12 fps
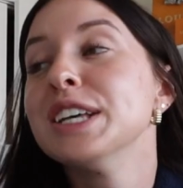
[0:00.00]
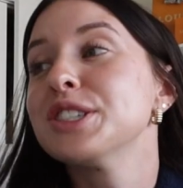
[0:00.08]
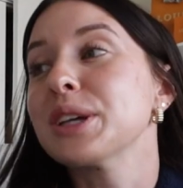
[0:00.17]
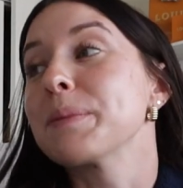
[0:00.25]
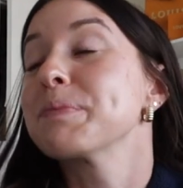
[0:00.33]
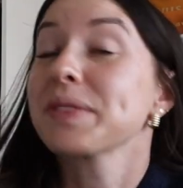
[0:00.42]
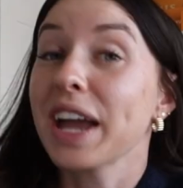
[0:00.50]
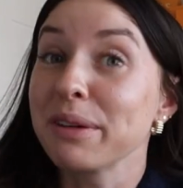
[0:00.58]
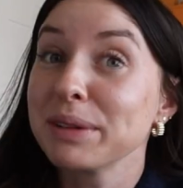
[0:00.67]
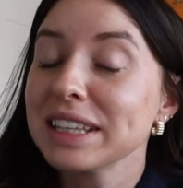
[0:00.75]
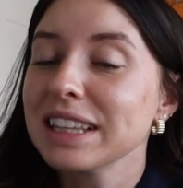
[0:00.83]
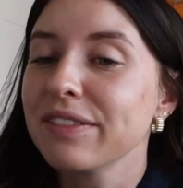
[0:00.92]
So I
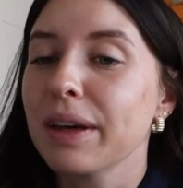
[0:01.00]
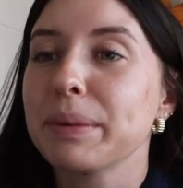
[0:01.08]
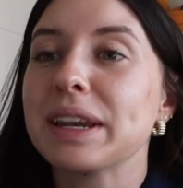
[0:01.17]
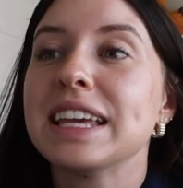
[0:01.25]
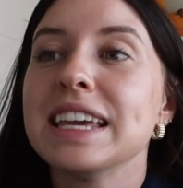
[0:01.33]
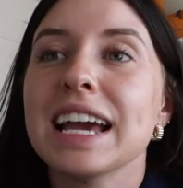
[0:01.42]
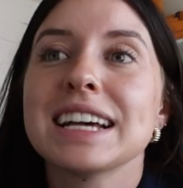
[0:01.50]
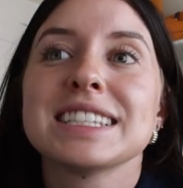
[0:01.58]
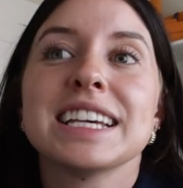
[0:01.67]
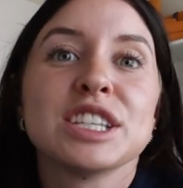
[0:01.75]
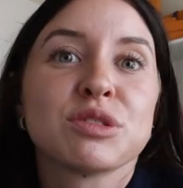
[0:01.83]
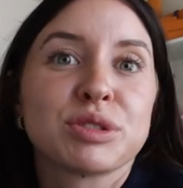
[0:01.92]
really love that, but he
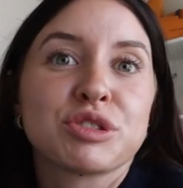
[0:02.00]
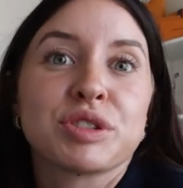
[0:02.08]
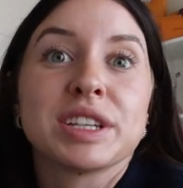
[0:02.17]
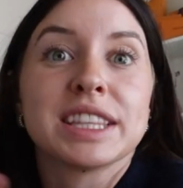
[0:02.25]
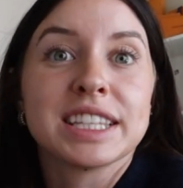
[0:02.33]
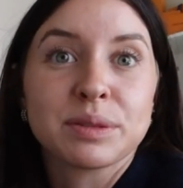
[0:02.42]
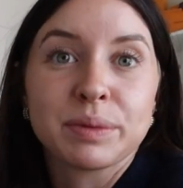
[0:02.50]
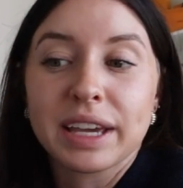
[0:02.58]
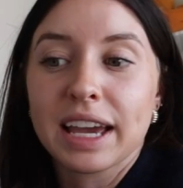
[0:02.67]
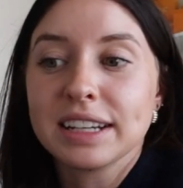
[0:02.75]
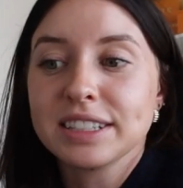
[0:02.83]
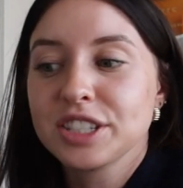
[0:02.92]
has his retreat this
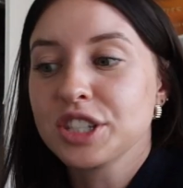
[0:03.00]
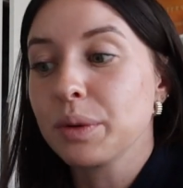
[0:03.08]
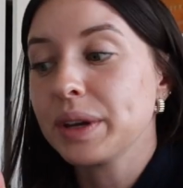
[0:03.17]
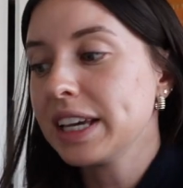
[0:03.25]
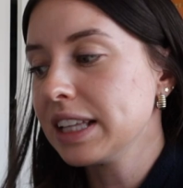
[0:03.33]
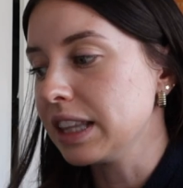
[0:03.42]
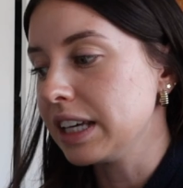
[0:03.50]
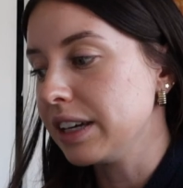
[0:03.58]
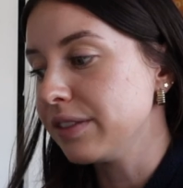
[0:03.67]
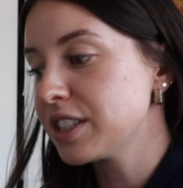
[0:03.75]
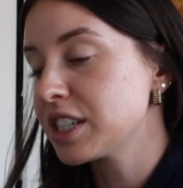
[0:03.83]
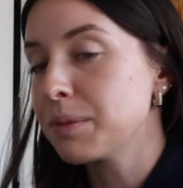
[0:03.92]
weekend. So he
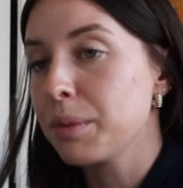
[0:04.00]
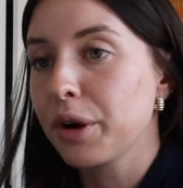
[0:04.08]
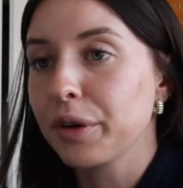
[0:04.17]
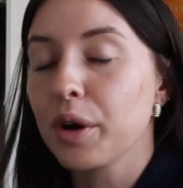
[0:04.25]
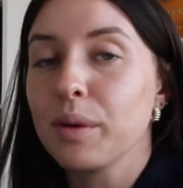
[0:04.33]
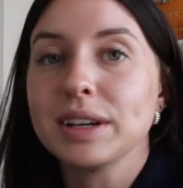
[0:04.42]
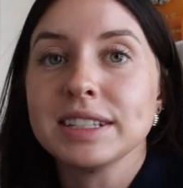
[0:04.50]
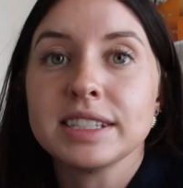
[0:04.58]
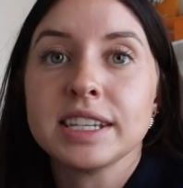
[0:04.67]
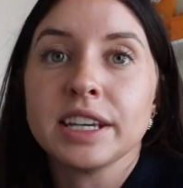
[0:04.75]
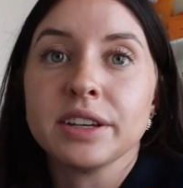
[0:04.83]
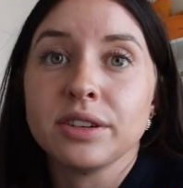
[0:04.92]
leaves tomorrow
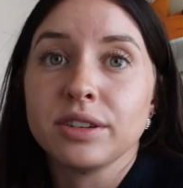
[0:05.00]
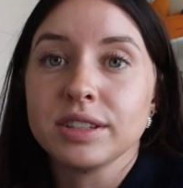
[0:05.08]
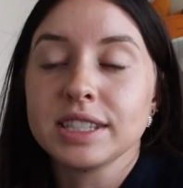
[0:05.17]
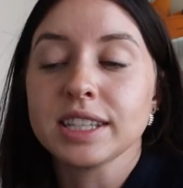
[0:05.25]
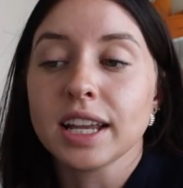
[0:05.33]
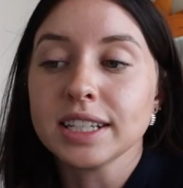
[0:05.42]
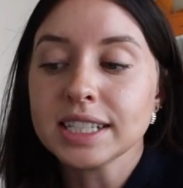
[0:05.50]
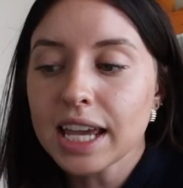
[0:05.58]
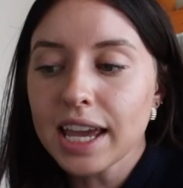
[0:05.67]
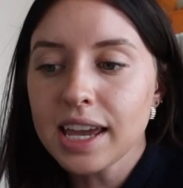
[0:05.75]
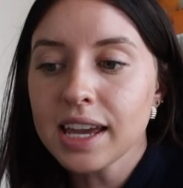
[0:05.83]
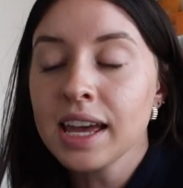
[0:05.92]
until
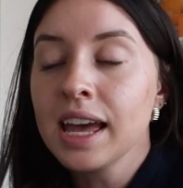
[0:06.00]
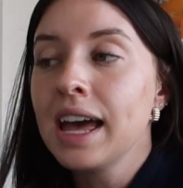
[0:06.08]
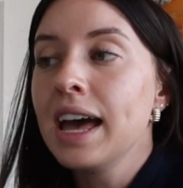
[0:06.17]
Sunday.